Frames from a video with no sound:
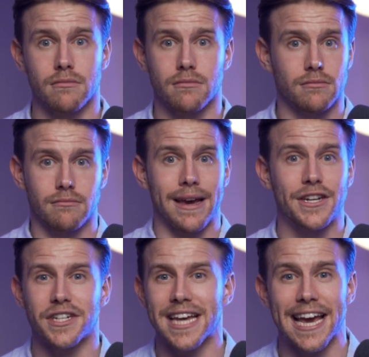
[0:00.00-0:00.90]
made
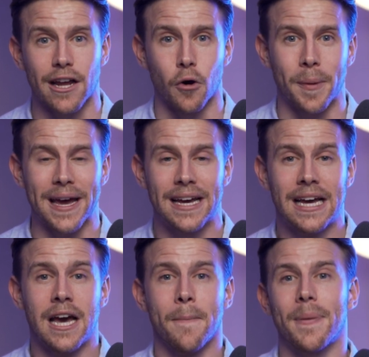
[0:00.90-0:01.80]
your day a little bit,
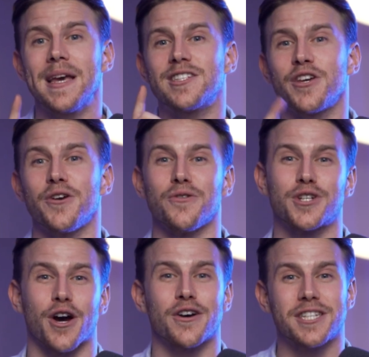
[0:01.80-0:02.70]
please do
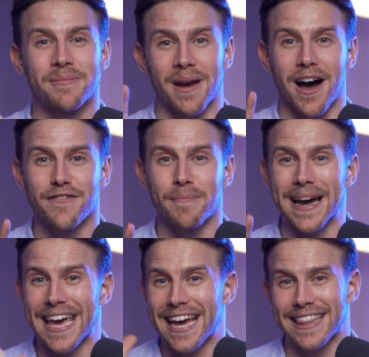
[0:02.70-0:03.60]
show us some love by
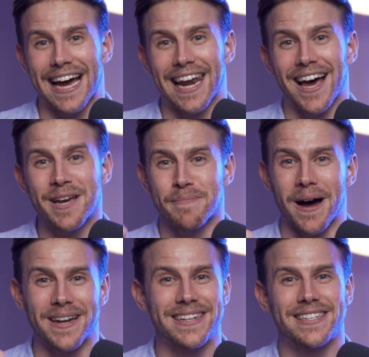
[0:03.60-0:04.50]
hitting that like
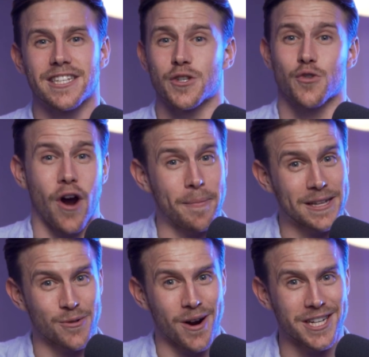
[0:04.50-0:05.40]
button, subscribing
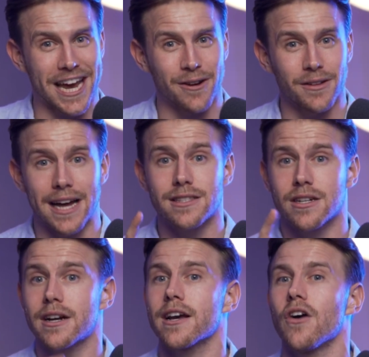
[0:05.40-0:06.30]
to our channel, and
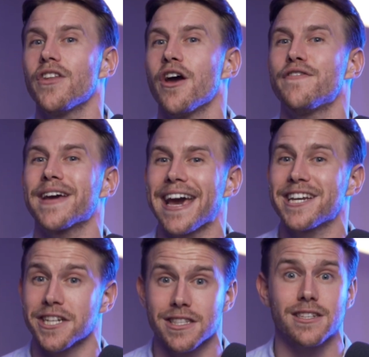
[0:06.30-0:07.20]
turning on
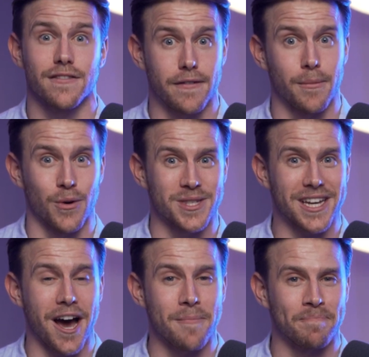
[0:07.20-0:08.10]
notifications for more to
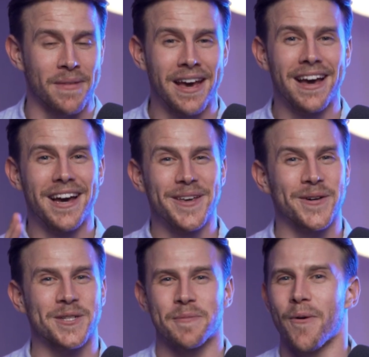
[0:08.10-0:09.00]
come. Your
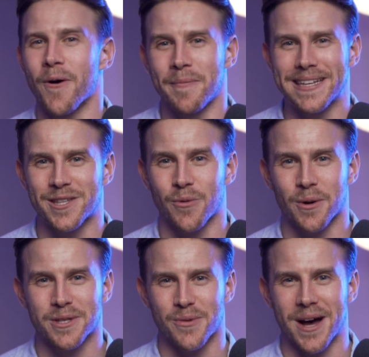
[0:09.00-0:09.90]
support means the world
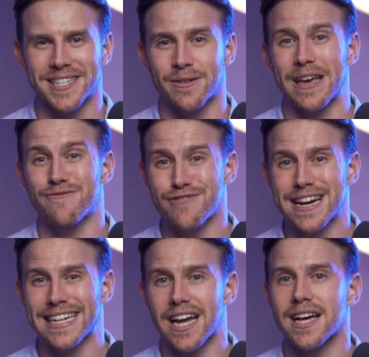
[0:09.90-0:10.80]
to us, and it really
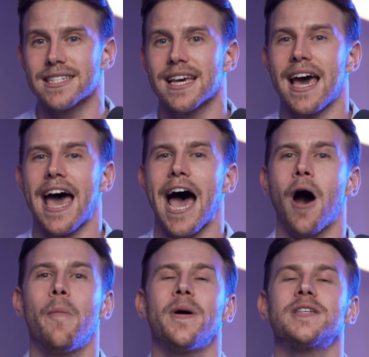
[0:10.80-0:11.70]
does
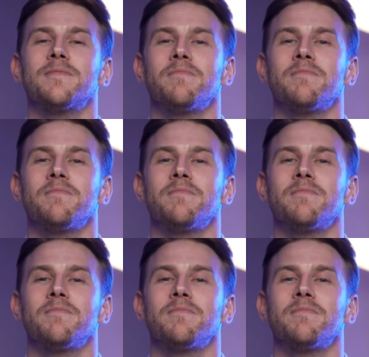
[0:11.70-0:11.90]
help us